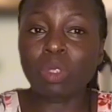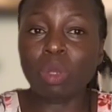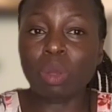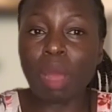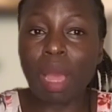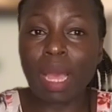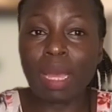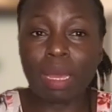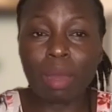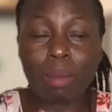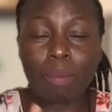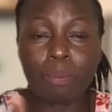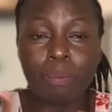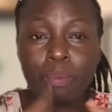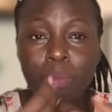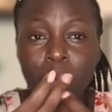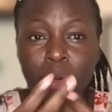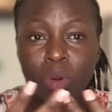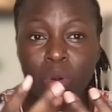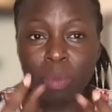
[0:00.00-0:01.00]
to
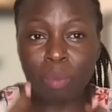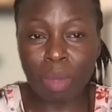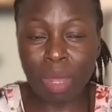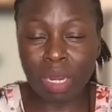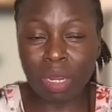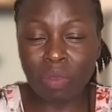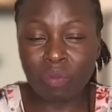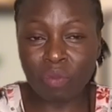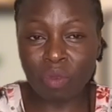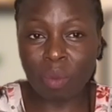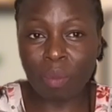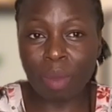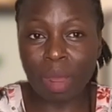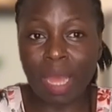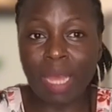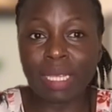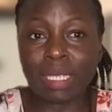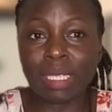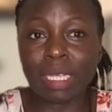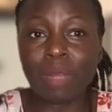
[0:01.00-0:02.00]
borrow money from
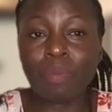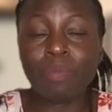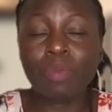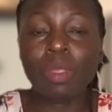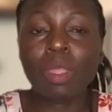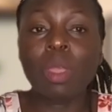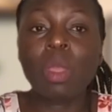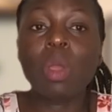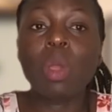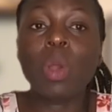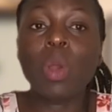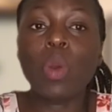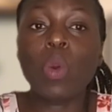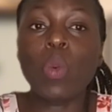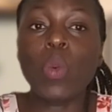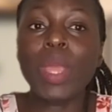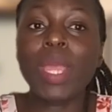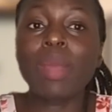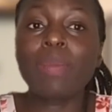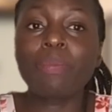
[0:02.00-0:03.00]
us,
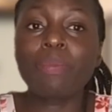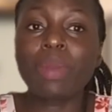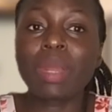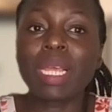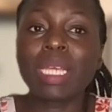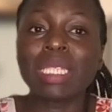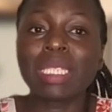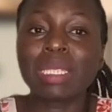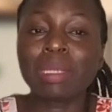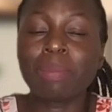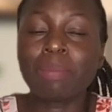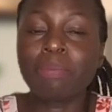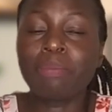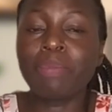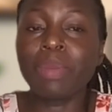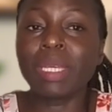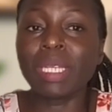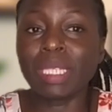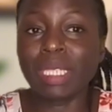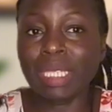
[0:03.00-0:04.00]
we place
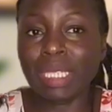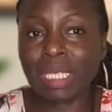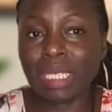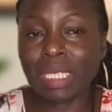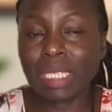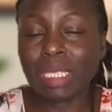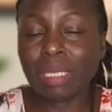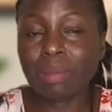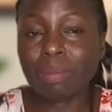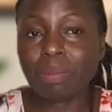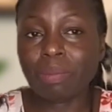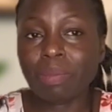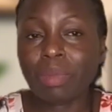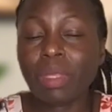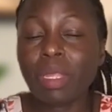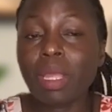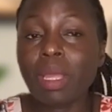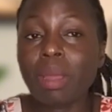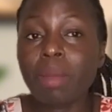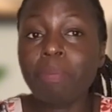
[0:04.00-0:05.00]
bids.
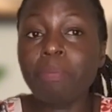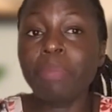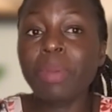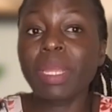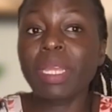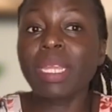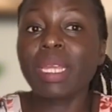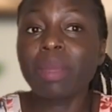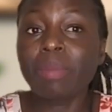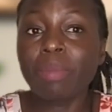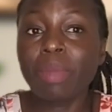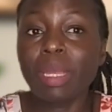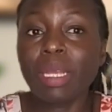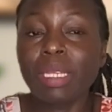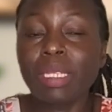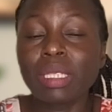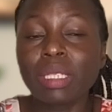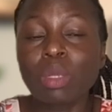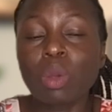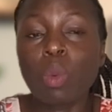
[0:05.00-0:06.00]
Bidding
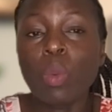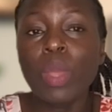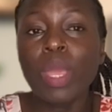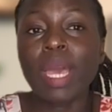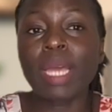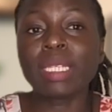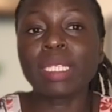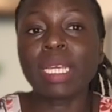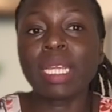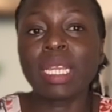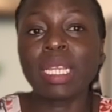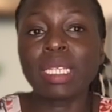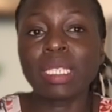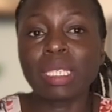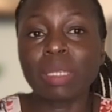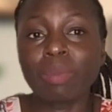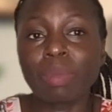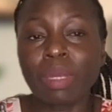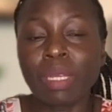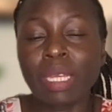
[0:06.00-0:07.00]
means we are telling
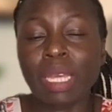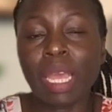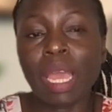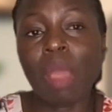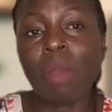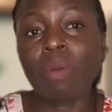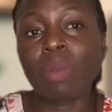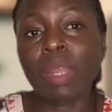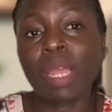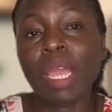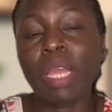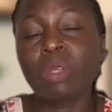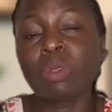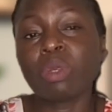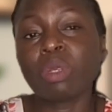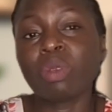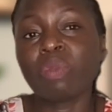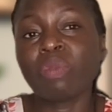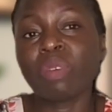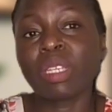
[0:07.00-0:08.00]
CBK, I would like
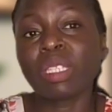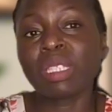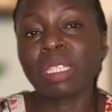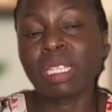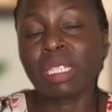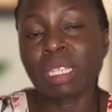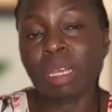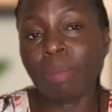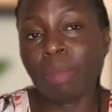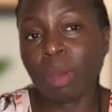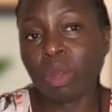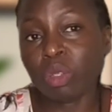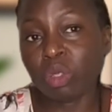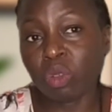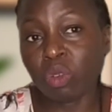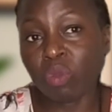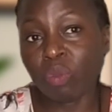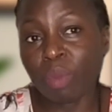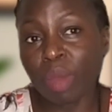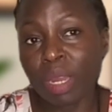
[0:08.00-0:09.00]
to invest this amount
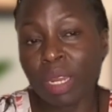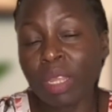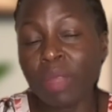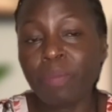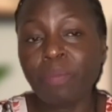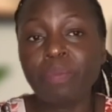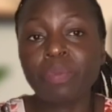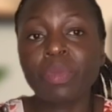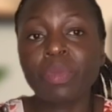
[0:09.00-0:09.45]
of money